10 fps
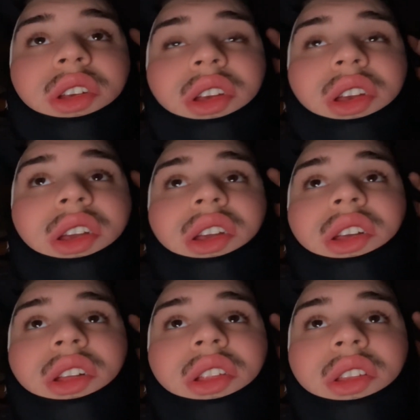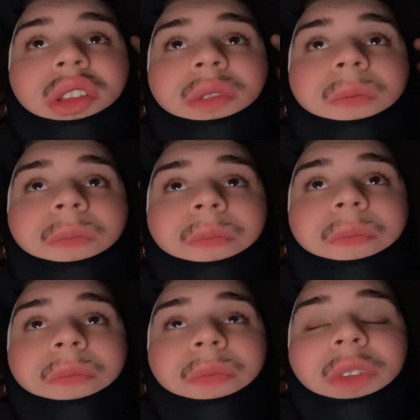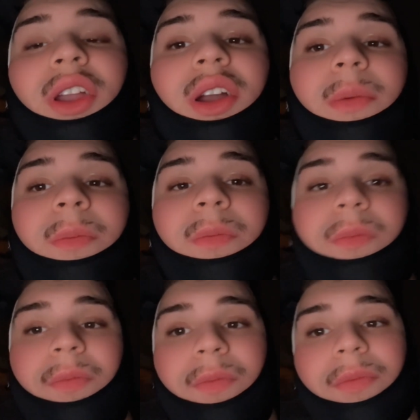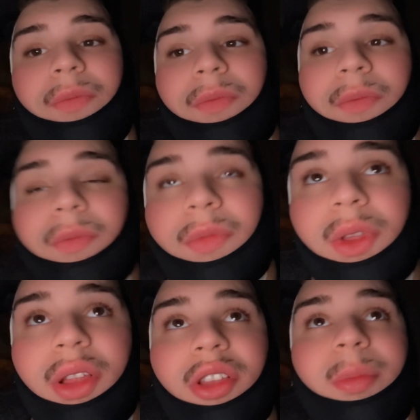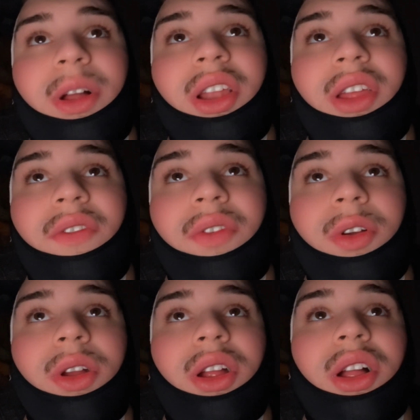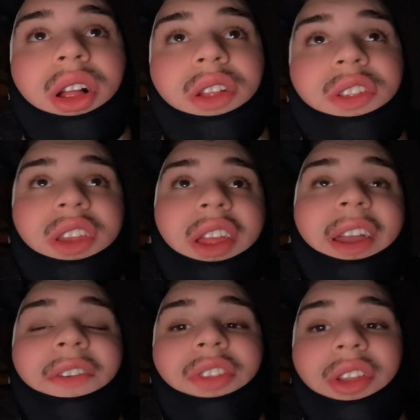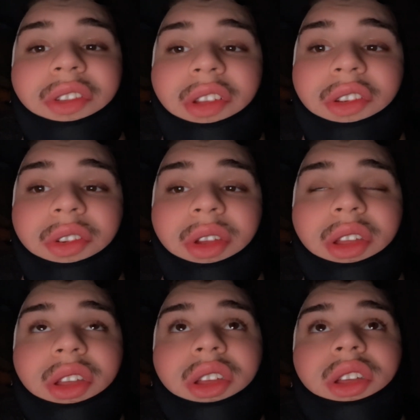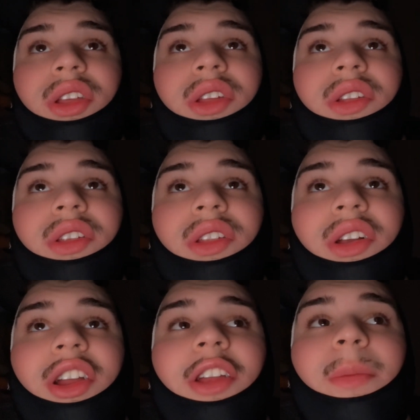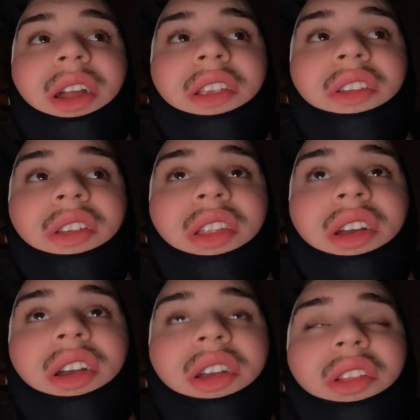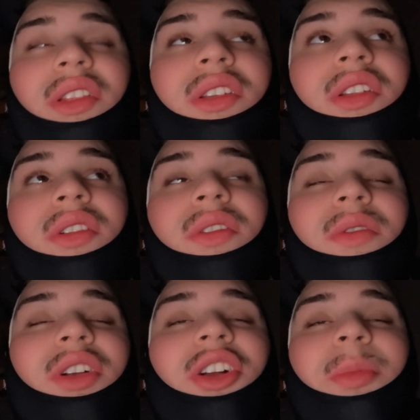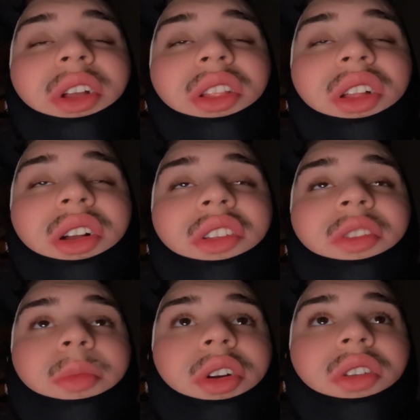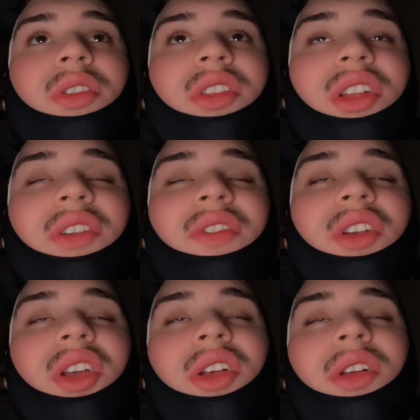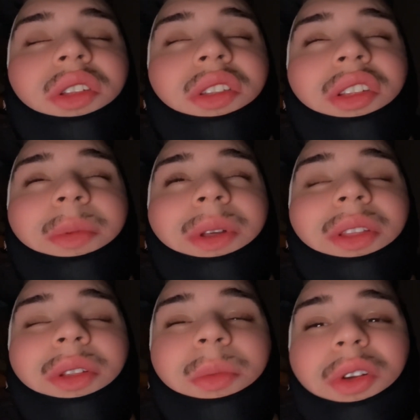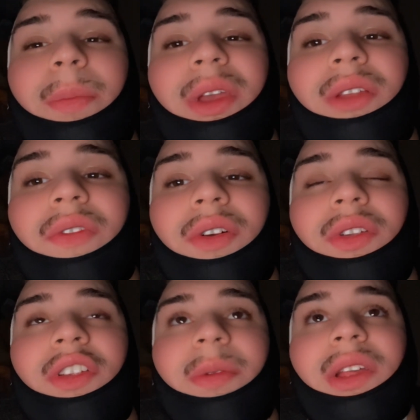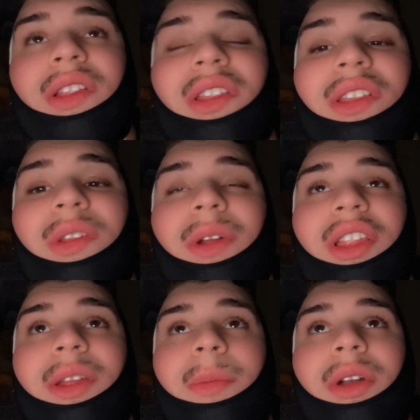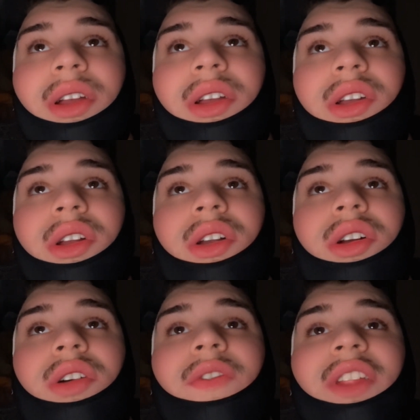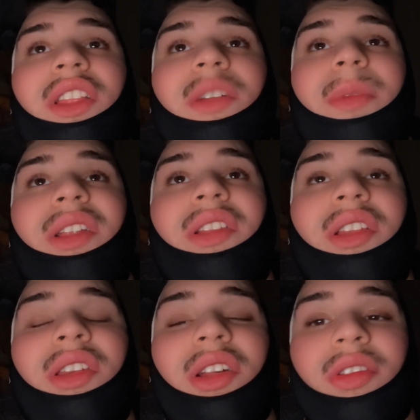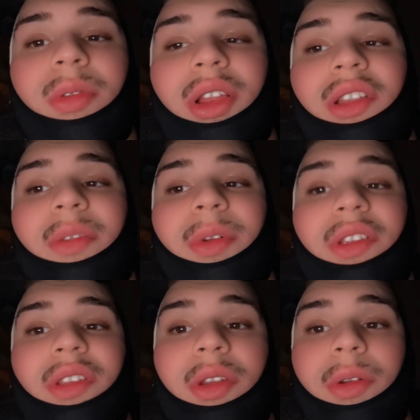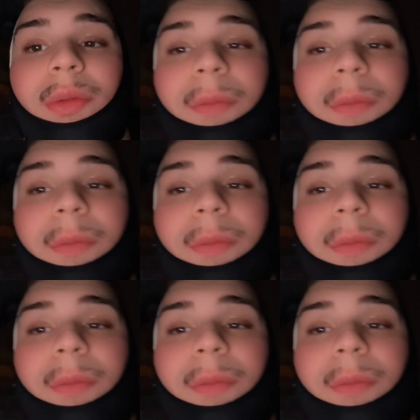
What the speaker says: and yeah, that's about it for the day after the surgery. I imagine that, you know, coming along tomorrow and stuff, it's gonna be a little more painful just because of the swelling, but hopefully the medicine does what it's supposed to do.